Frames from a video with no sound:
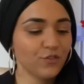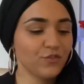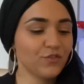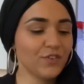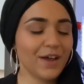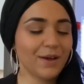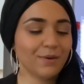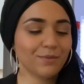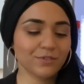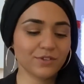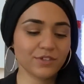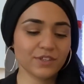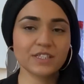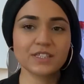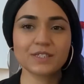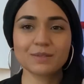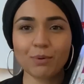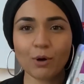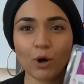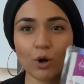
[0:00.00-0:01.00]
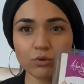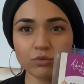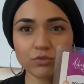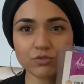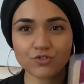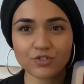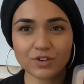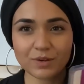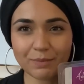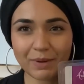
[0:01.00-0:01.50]
found this
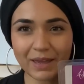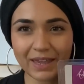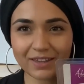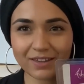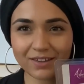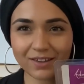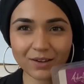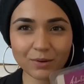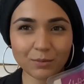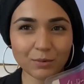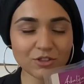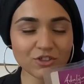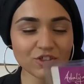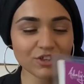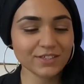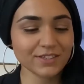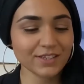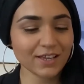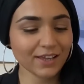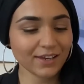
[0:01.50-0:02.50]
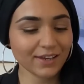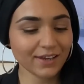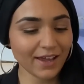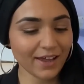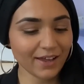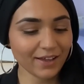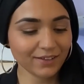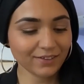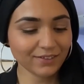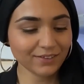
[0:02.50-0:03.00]
poultry bacon, which is
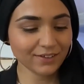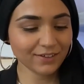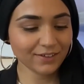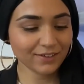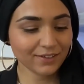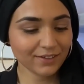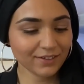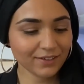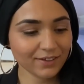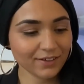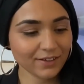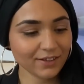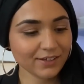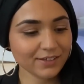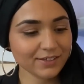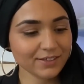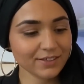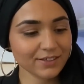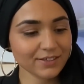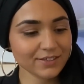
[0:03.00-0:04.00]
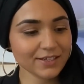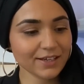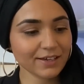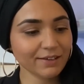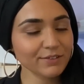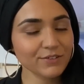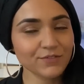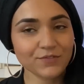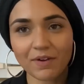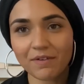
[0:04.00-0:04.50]
halal. That
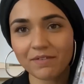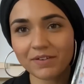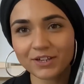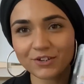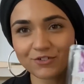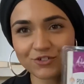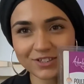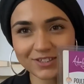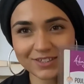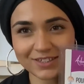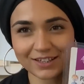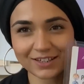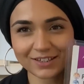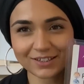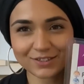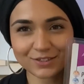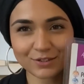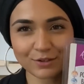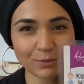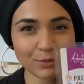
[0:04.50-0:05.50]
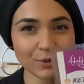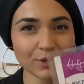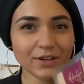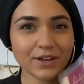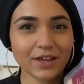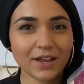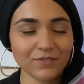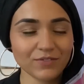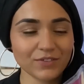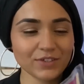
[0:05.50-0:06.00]
sounds very interesting. So I'm gonna
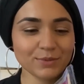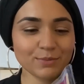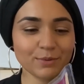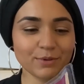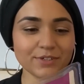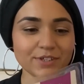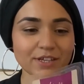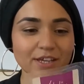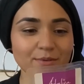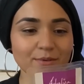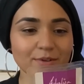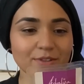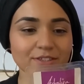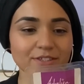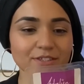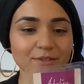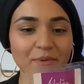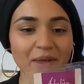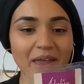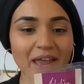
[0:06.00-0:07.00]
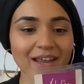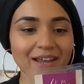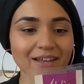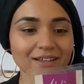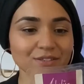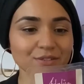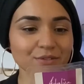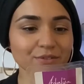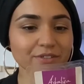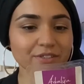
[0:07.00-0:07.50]
have this one day with some
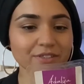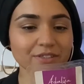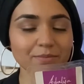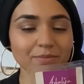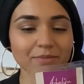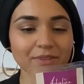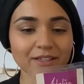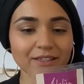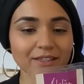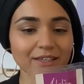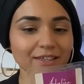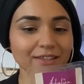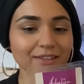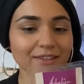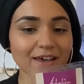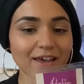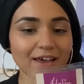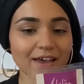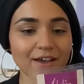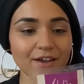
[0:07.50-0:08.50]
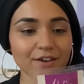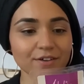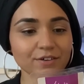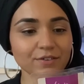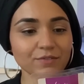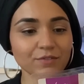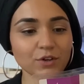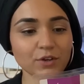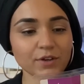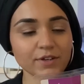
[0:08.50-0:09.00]
eggs or something like that. I don't
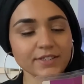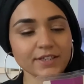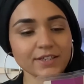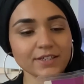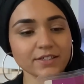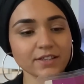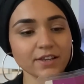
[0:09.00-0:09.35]
even know. It says